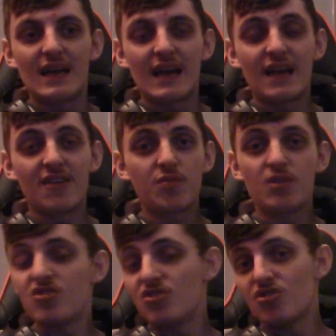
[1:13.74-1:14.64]
I guess we
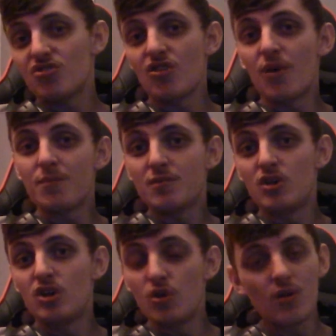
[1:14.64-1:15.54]
should just stop
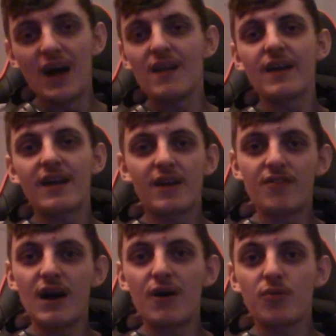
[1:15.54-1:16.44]
doolallying
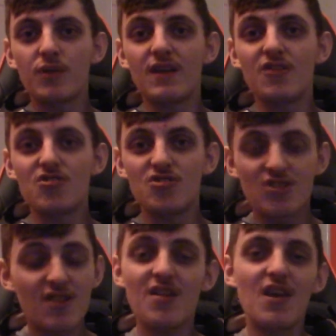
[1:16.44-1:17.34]
around with this
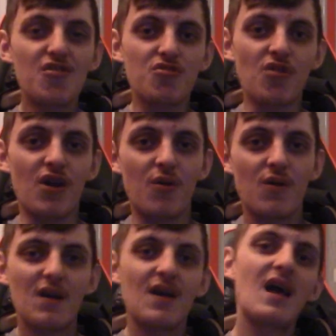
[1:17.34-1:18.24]
shitty intro
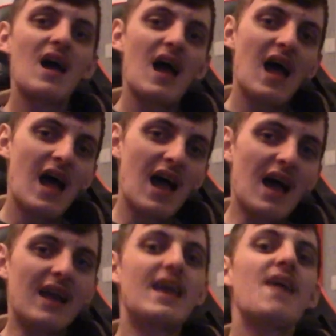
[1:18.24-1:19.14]

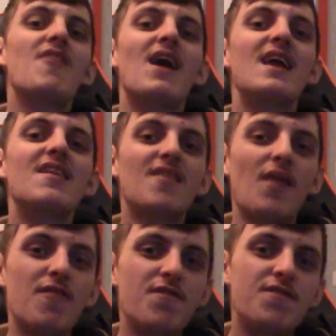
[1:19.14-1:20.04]
and get right into
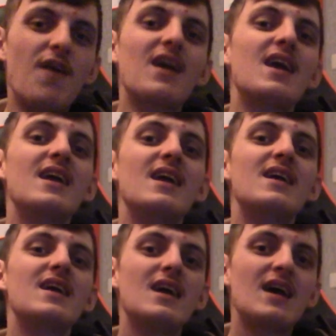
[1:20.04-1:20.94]
the
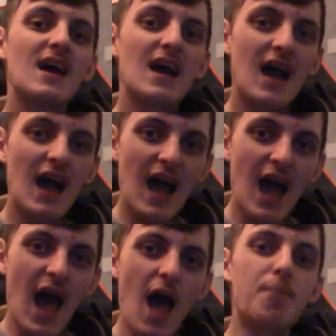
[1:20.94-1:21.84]
fucking
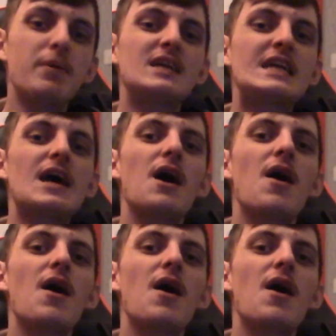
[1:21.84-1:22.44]
episode.